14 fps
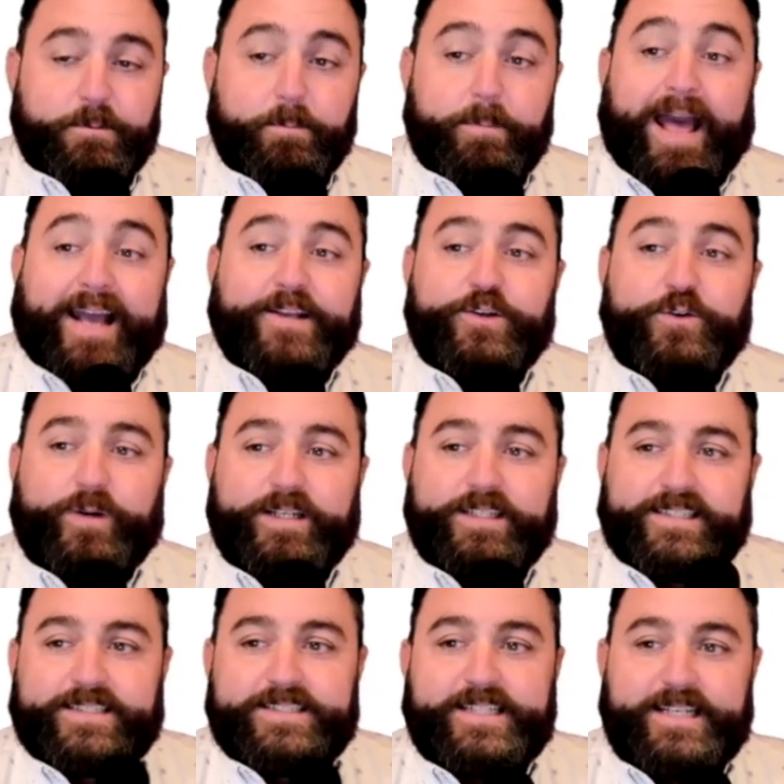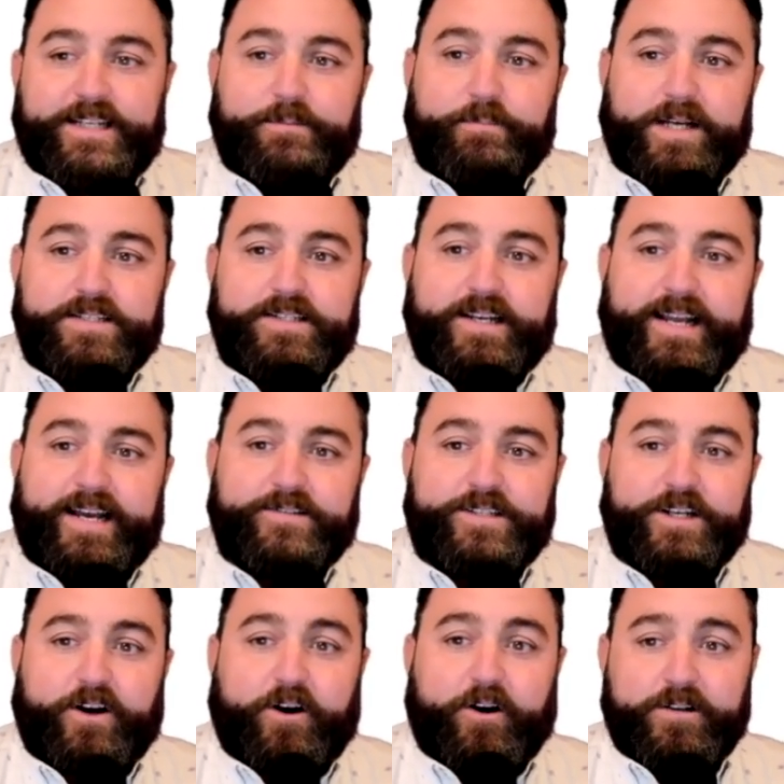Back in 2016, Musk announced
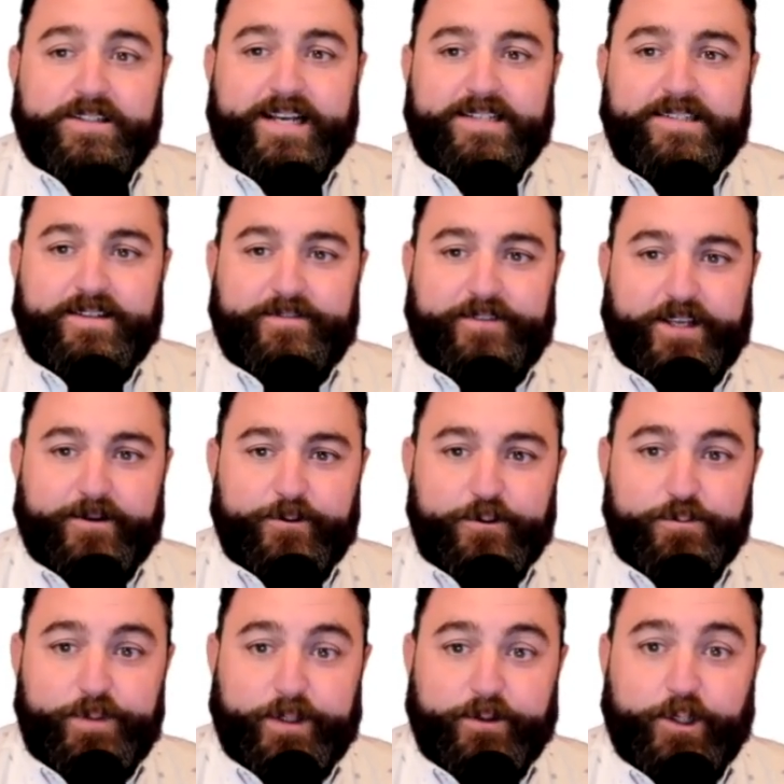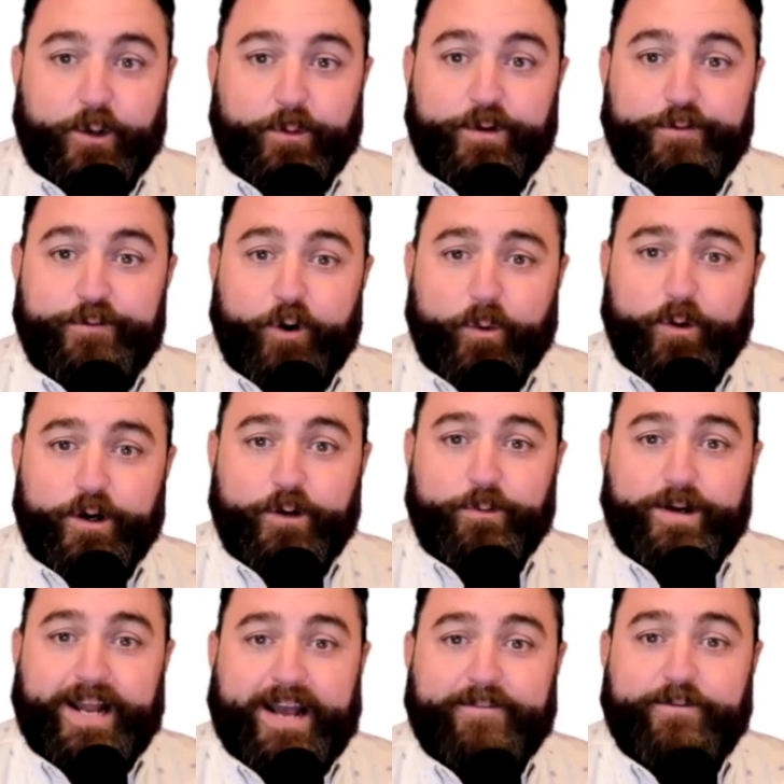that all Tesla vehicles built going forward
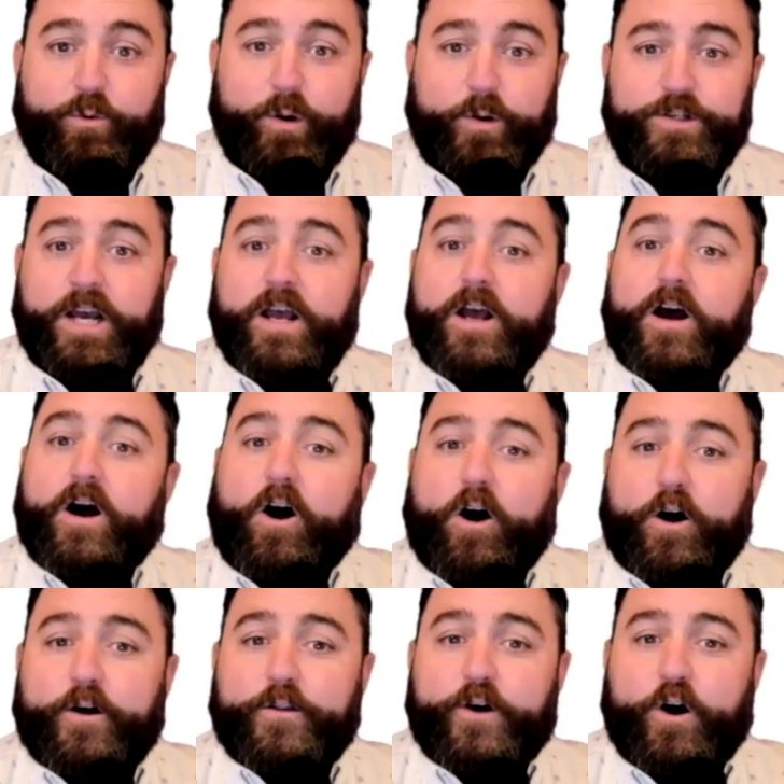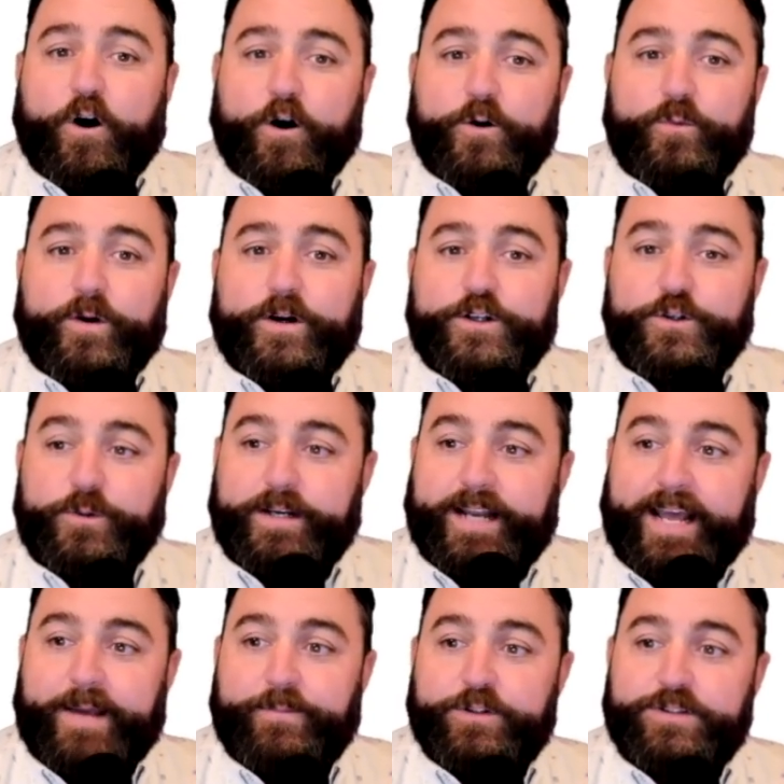would have, quote, all the hardware to
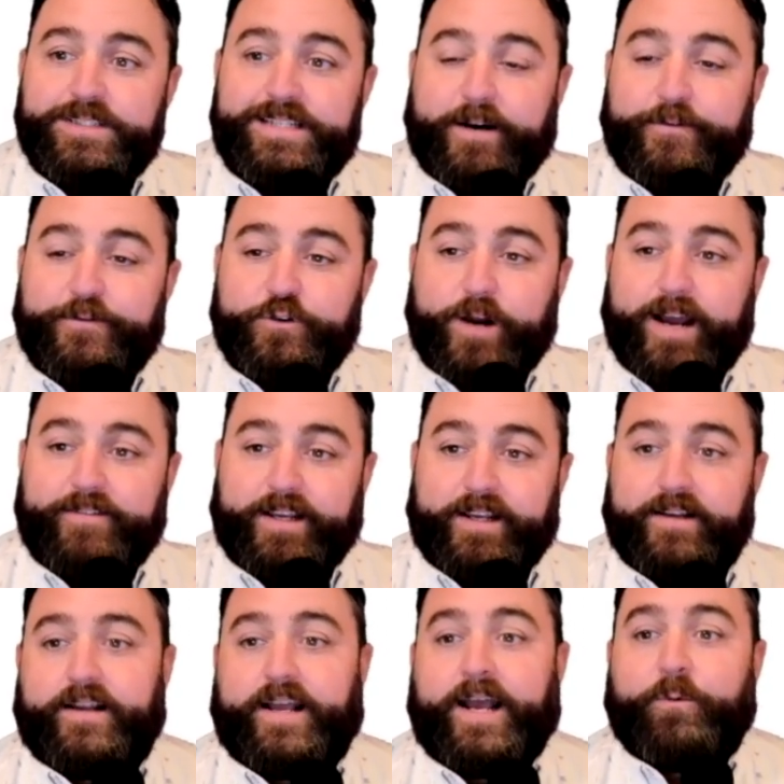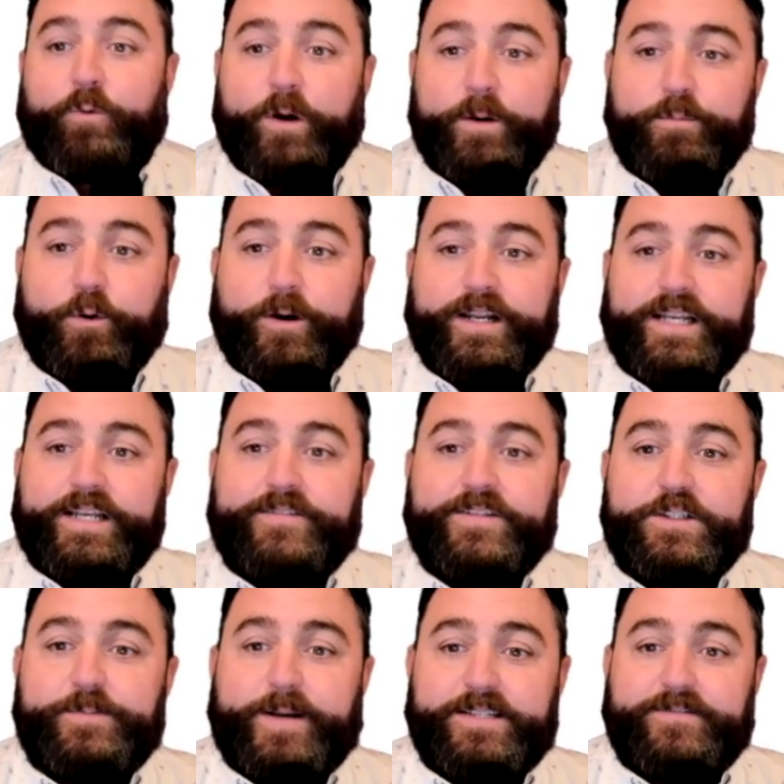enable self-driving. At one point, he
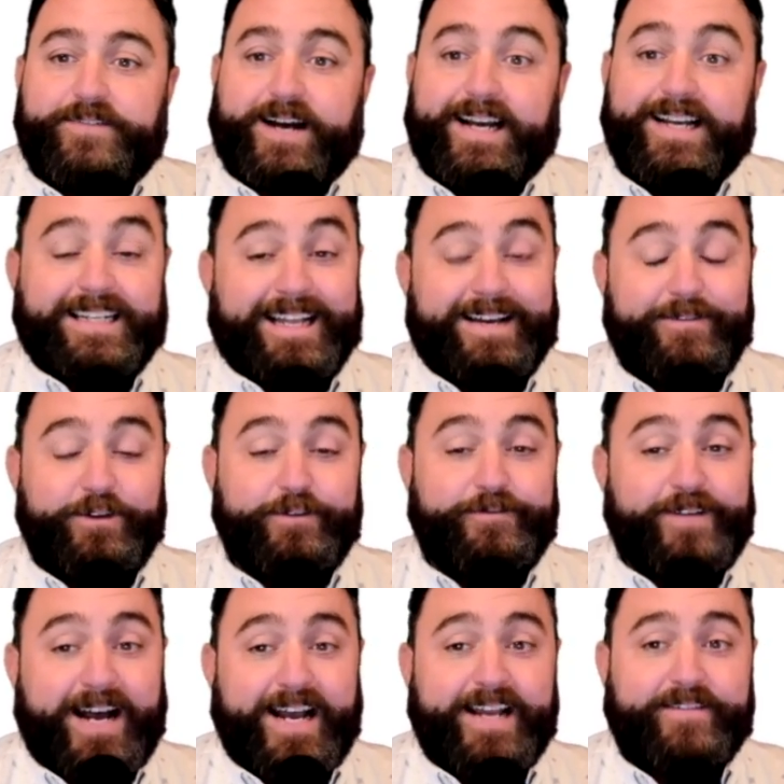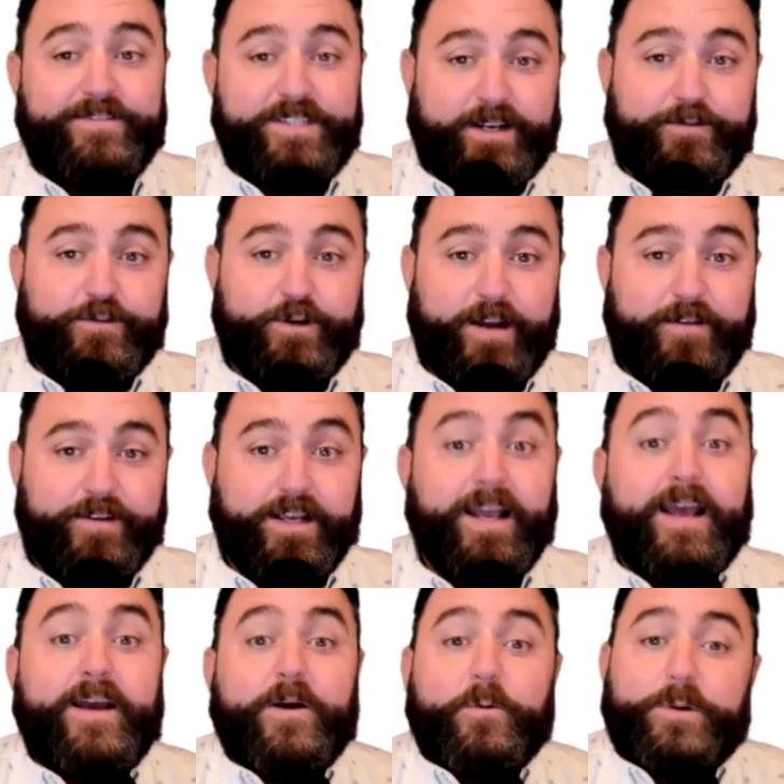even specified level 5 self-driving,
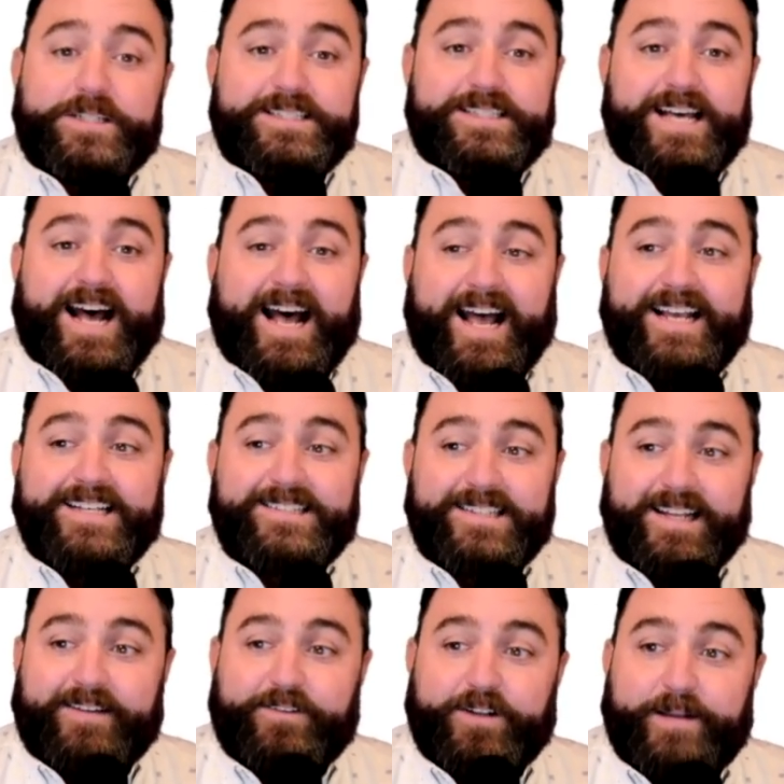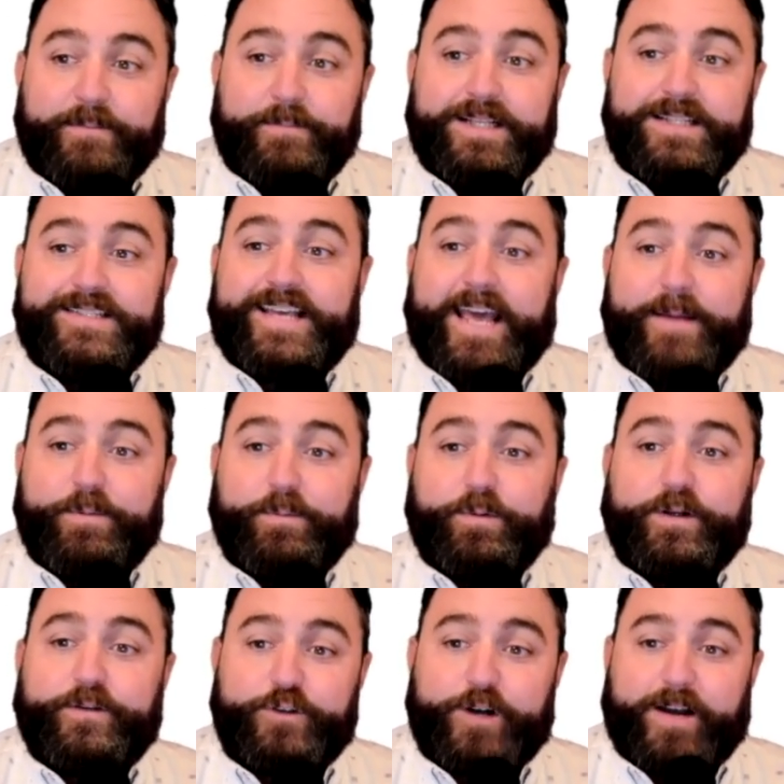which is the highest level and means
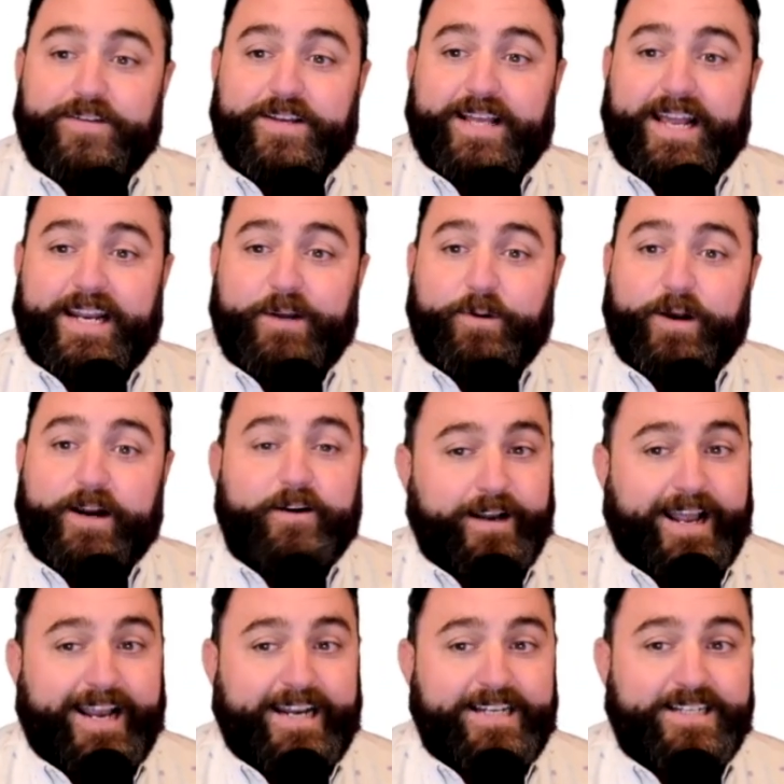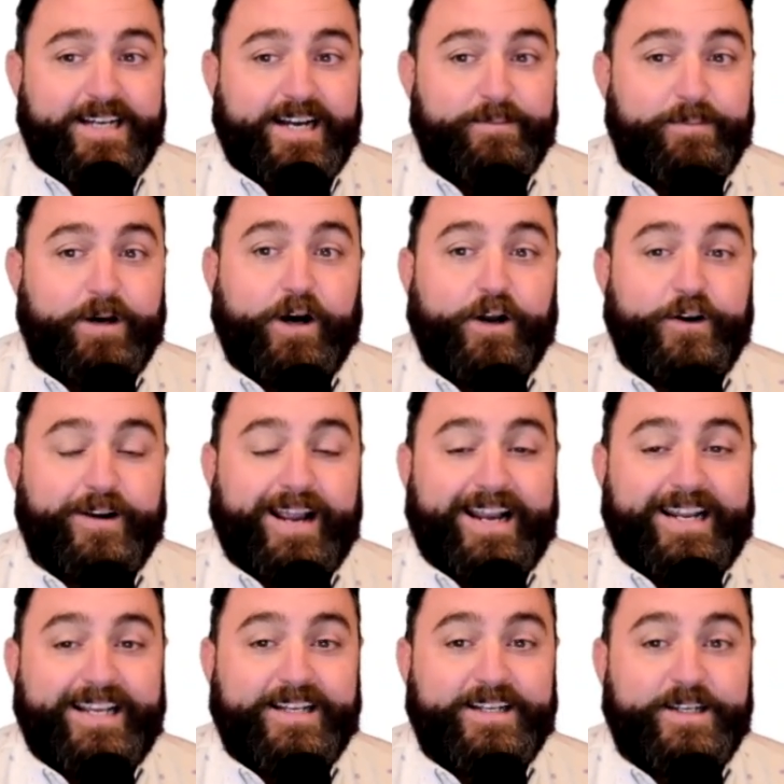capable of driving anywhere, anytime, under
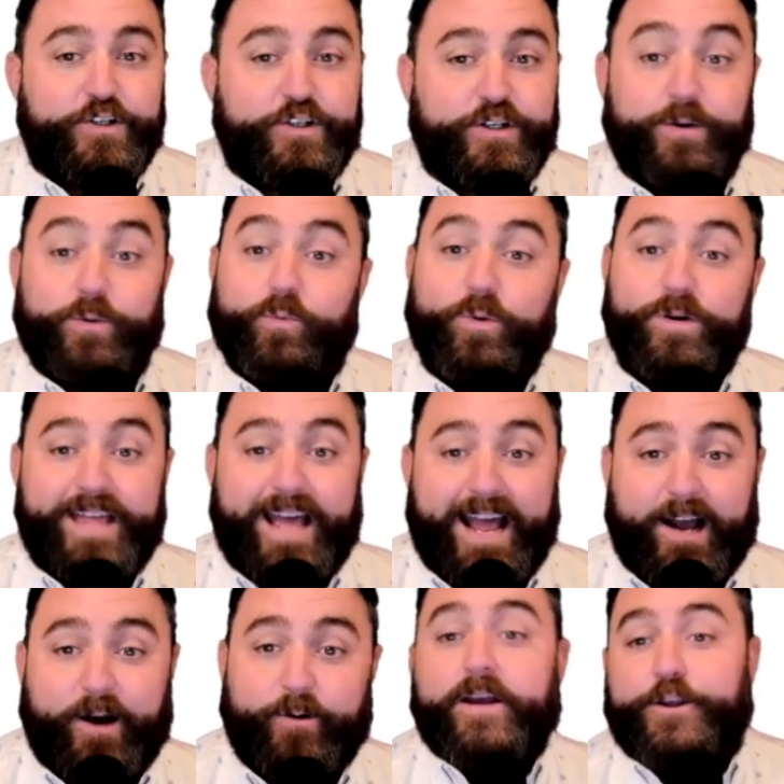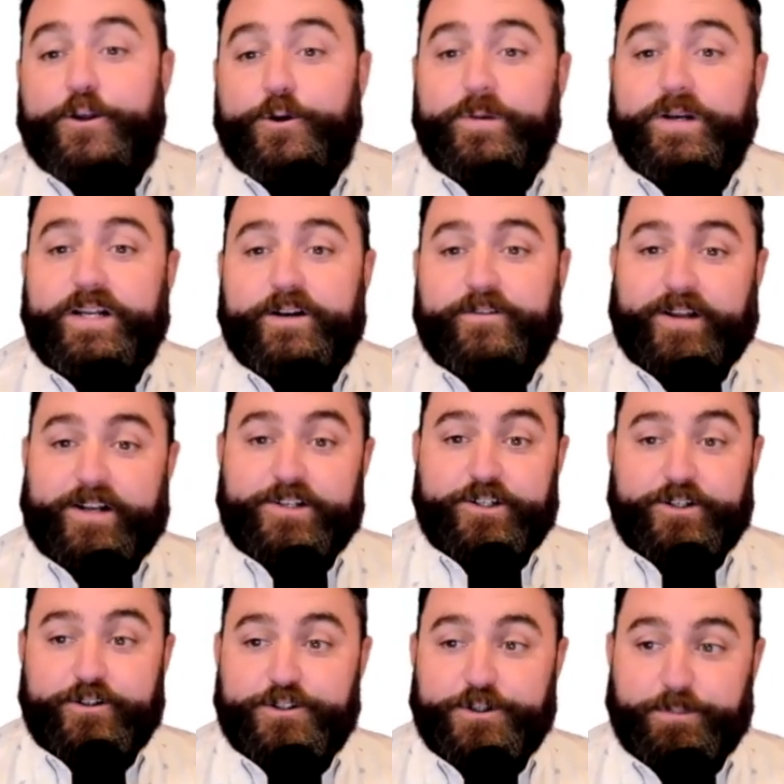any condition, without human
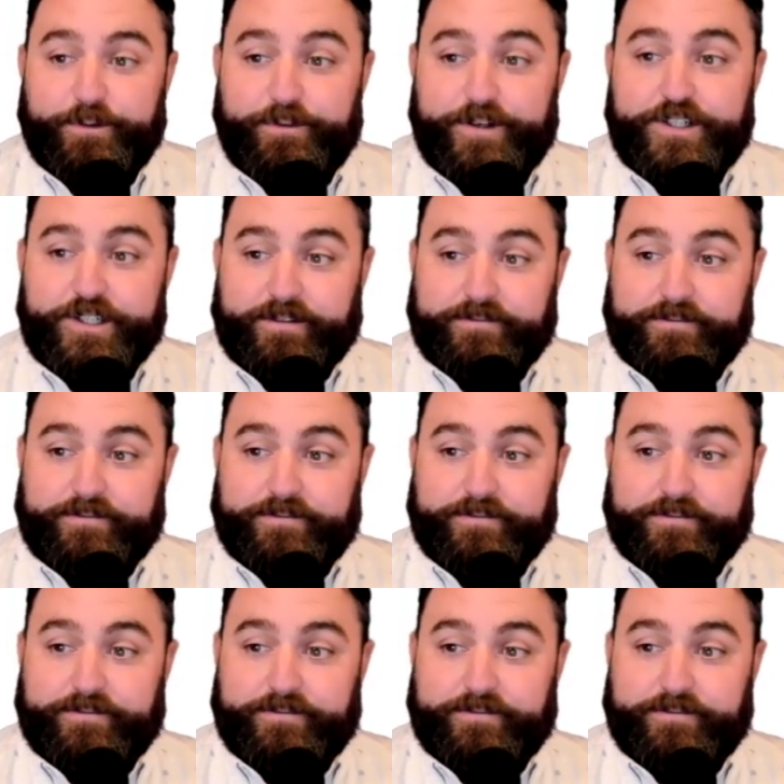intervention or supervision.